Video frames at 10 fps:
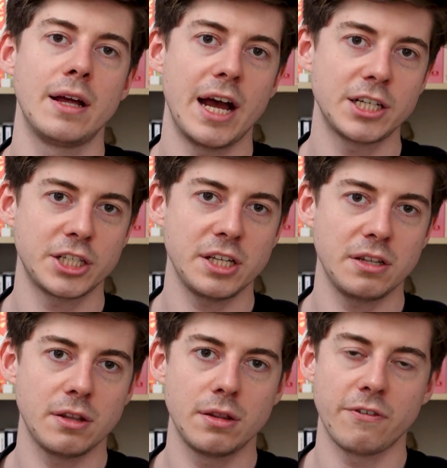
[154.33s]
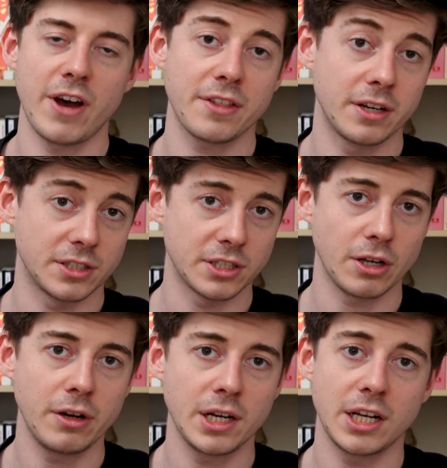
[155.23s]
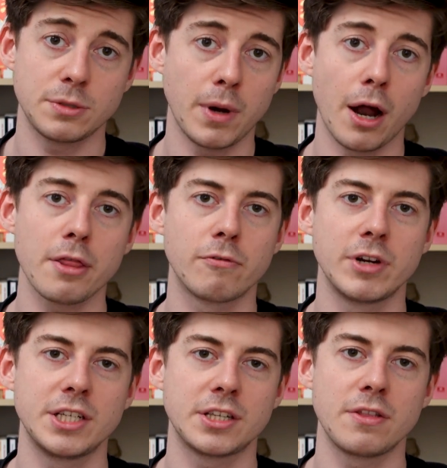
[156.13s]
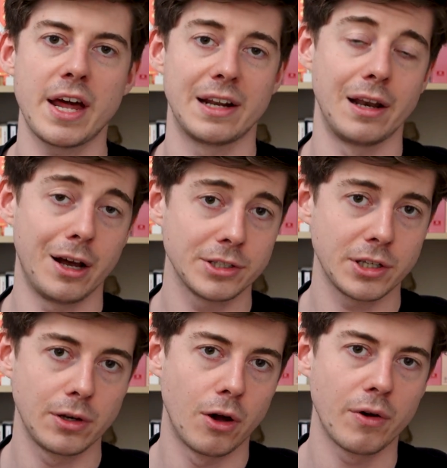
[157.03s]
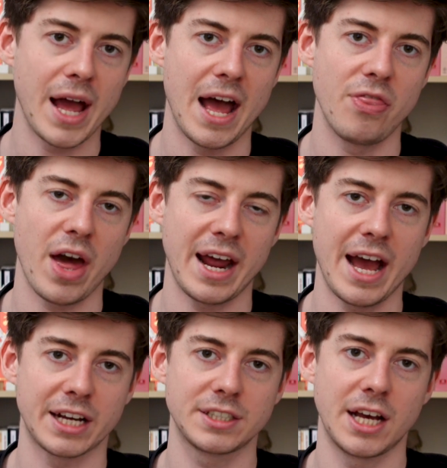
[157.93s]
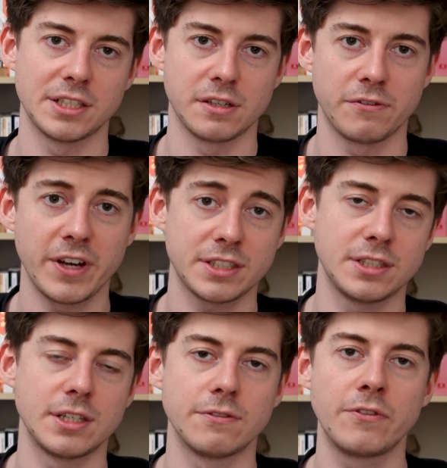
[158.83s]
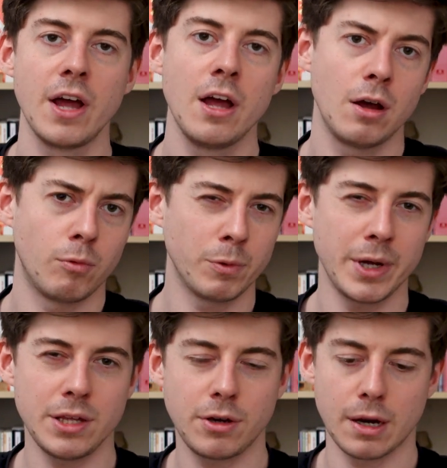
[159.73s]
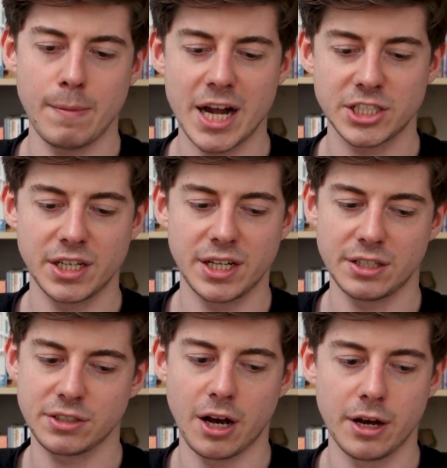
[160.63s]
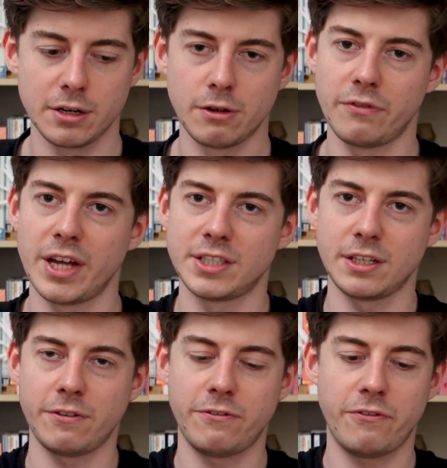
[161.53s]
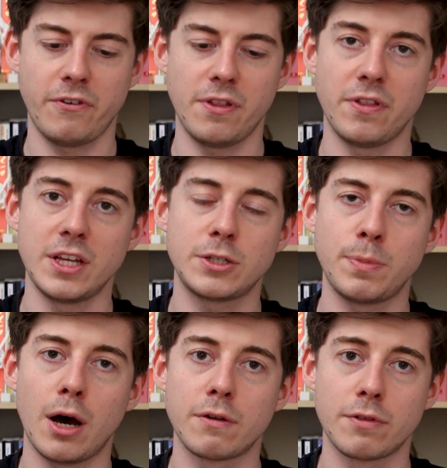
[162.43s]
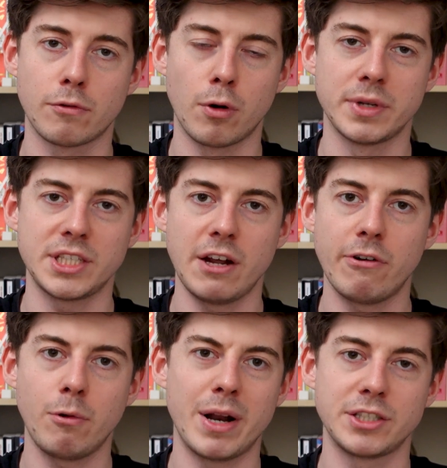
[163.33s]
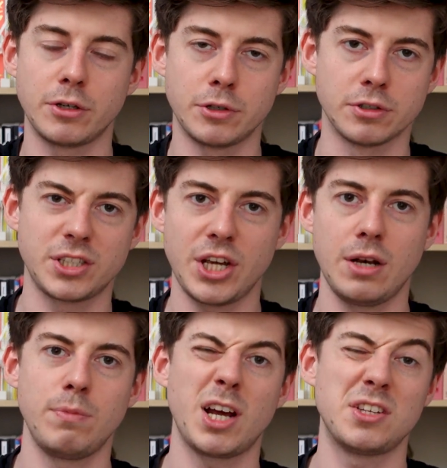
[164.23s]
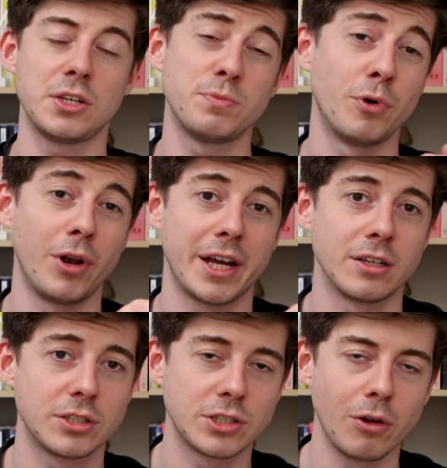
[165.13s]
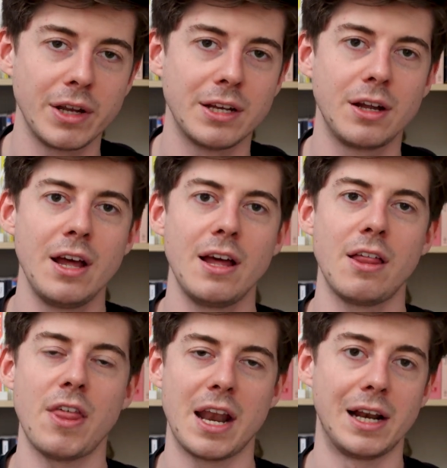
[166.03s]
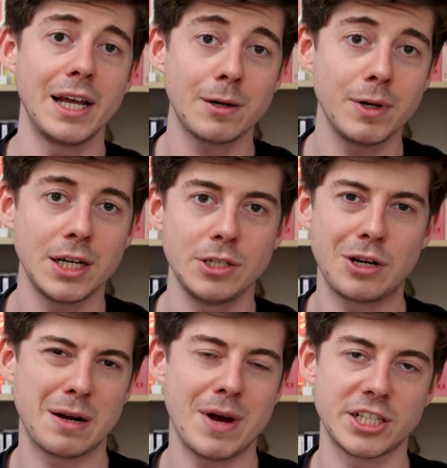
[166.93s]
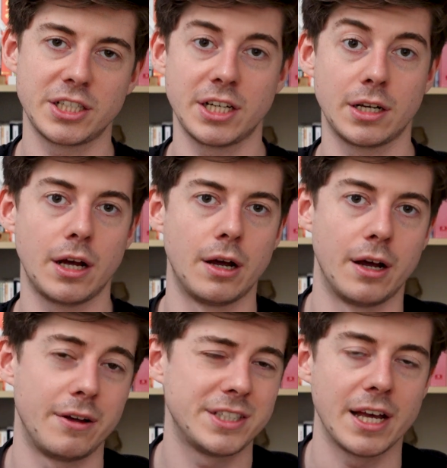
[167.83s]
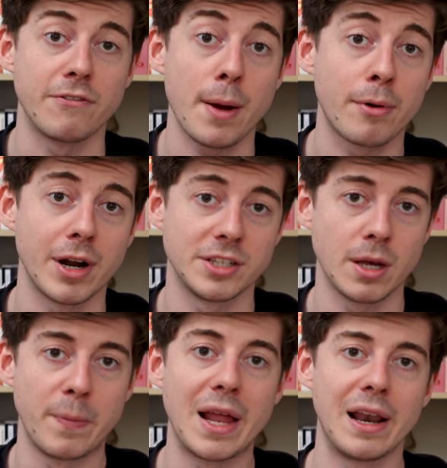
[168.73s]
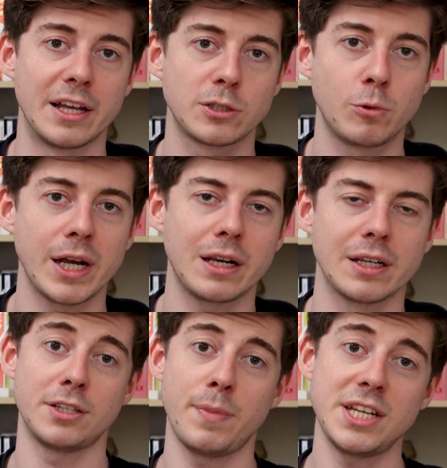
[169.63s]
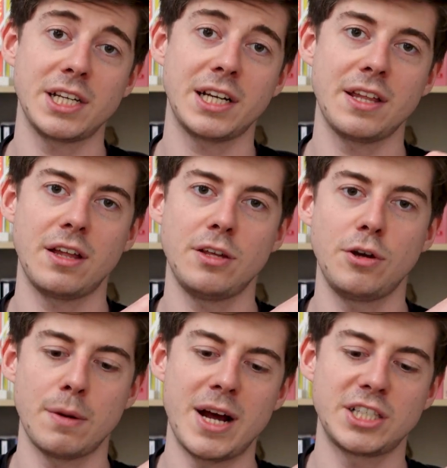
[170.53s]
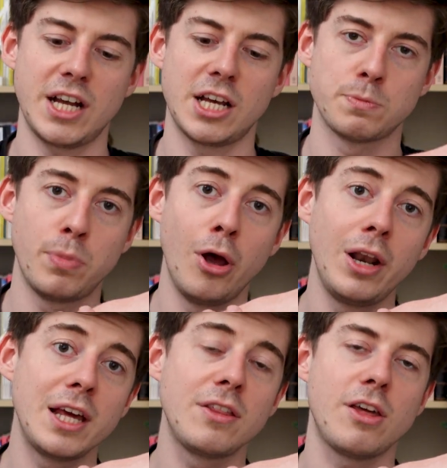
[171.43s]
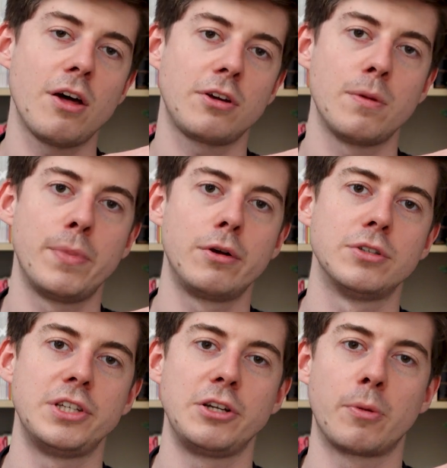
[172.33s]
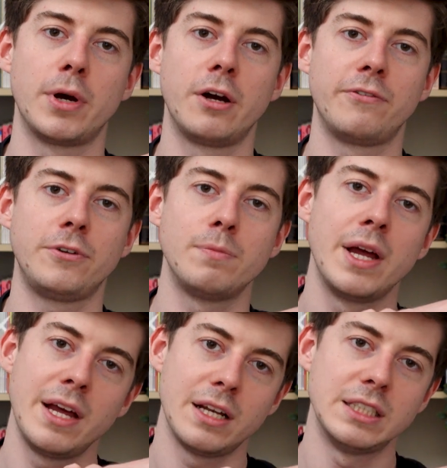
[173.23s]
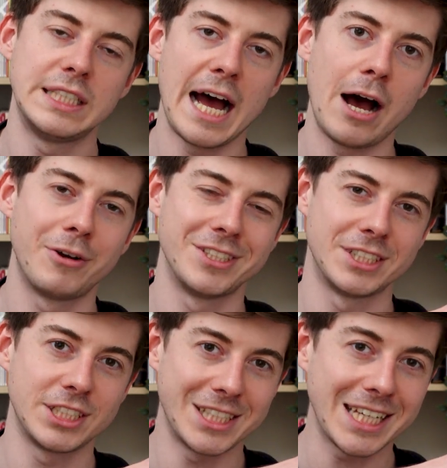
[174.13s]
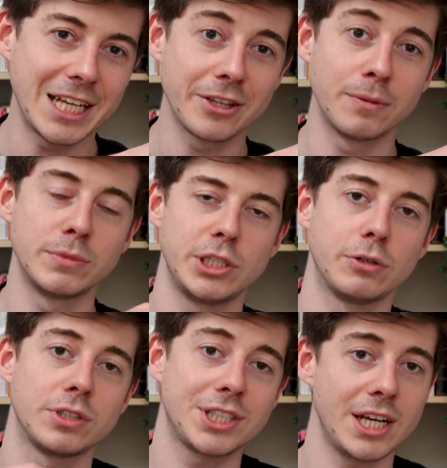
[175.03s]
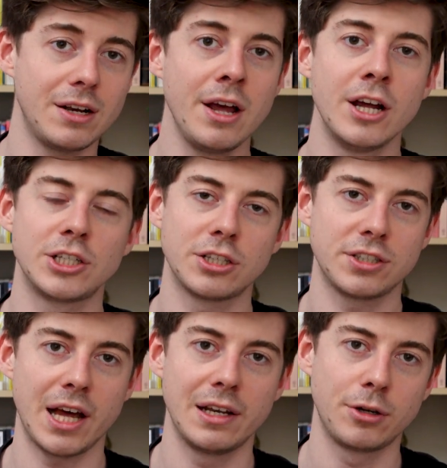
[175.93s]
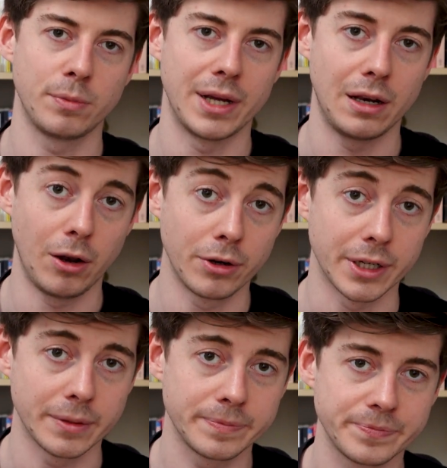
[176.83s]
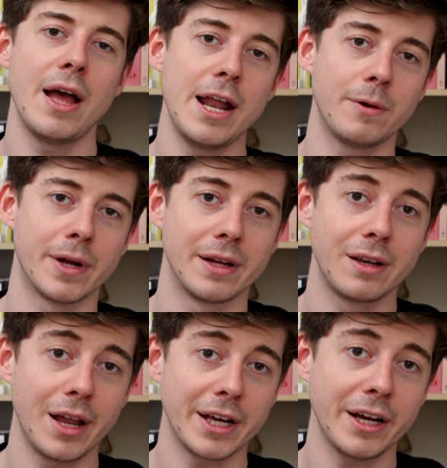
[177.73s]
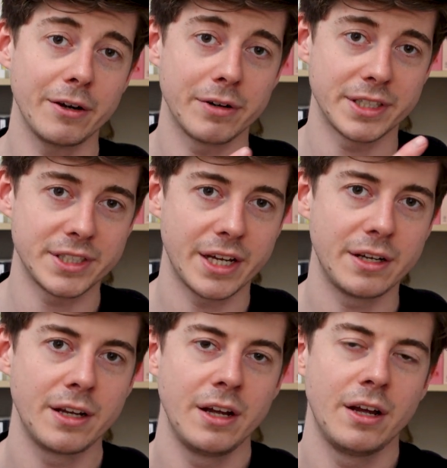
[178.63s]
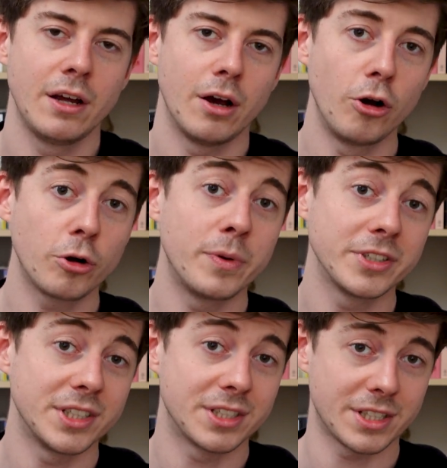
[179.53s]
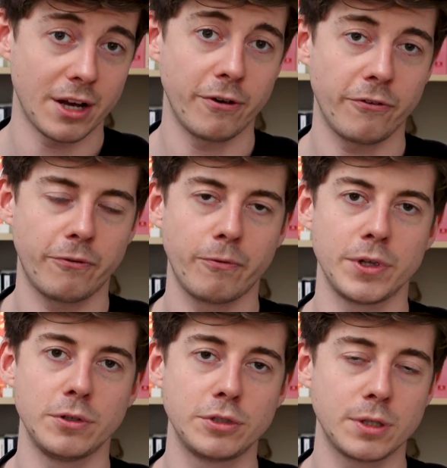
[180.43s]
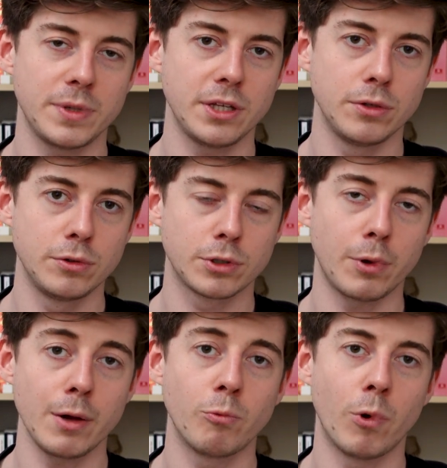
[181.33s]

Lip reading: Actually, the fact that it's a solid is part of the reason that it lasts so long and that it acts as a fixative. One way you can imagine it is kind of as if this part of the raw material, when it's on your skin, because it's more like a solid than a liquid, you can imagine it, say, evaporates a bit less quickly. So basically, you can imagine it as pulling the other components in your perfume down and sticking them to your skin just that little bit longer. Anyway, like I already said, oak moss itself used to be used quite